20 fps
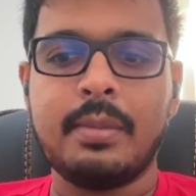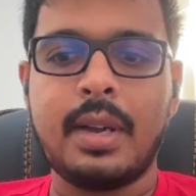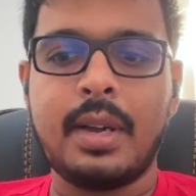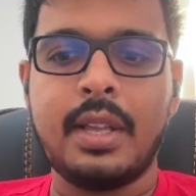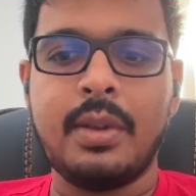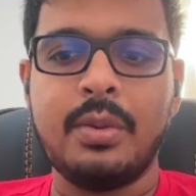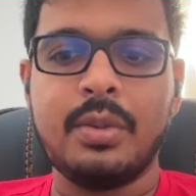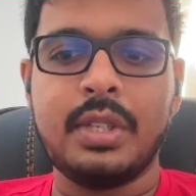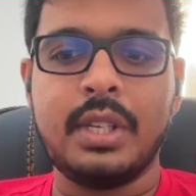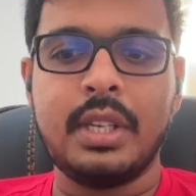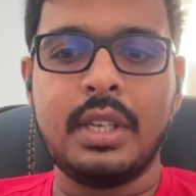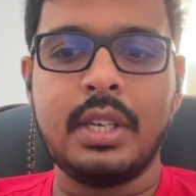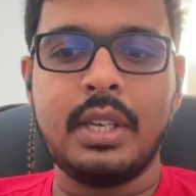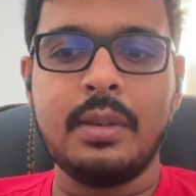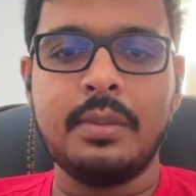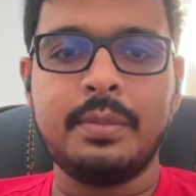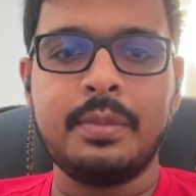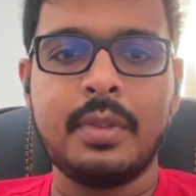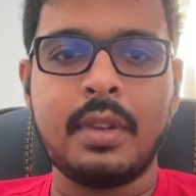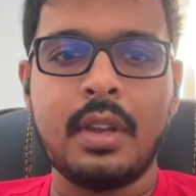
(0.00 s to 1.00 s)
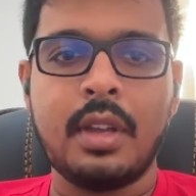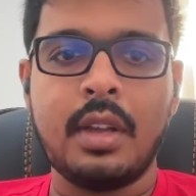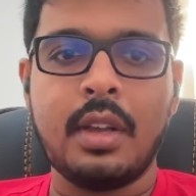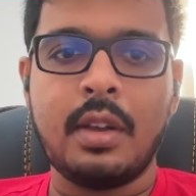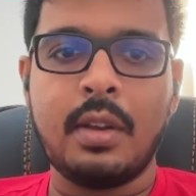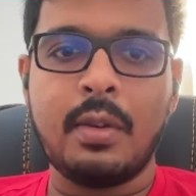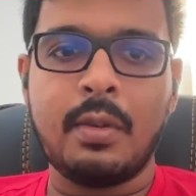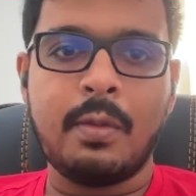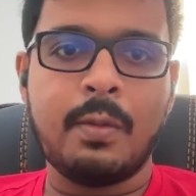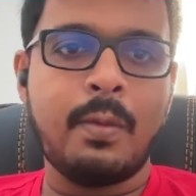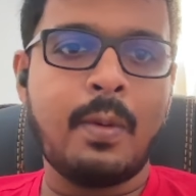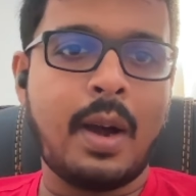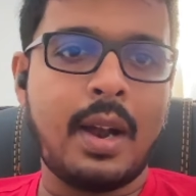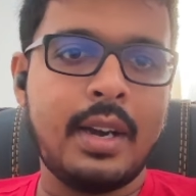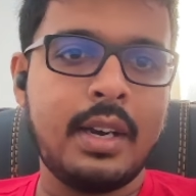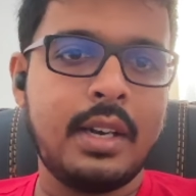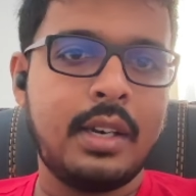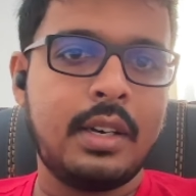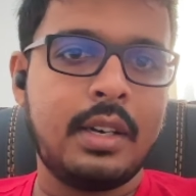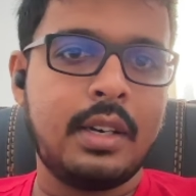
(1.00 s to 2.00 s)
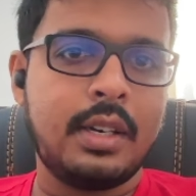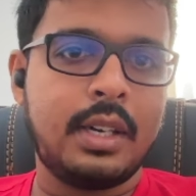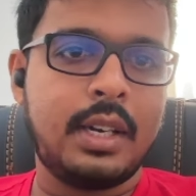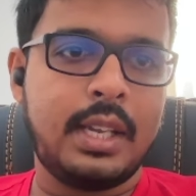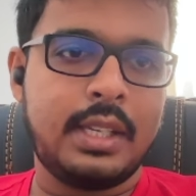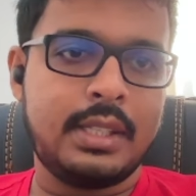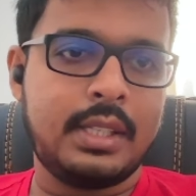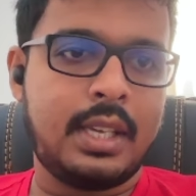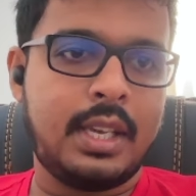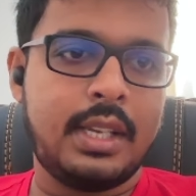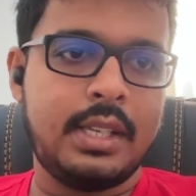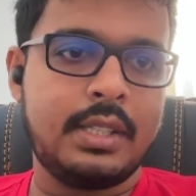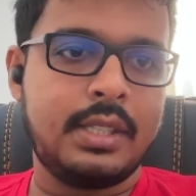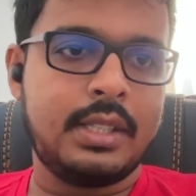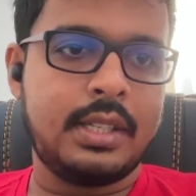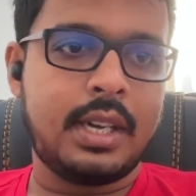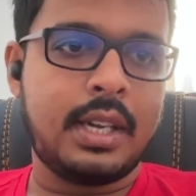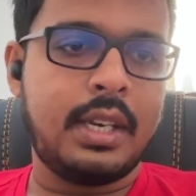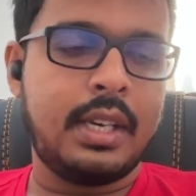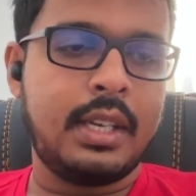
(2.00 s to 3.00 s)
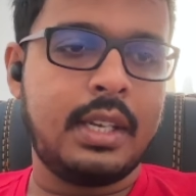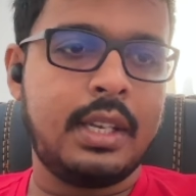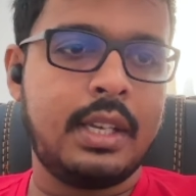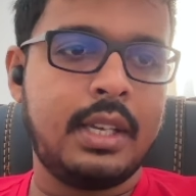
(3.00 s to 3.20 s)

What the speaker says: by using one test case, right?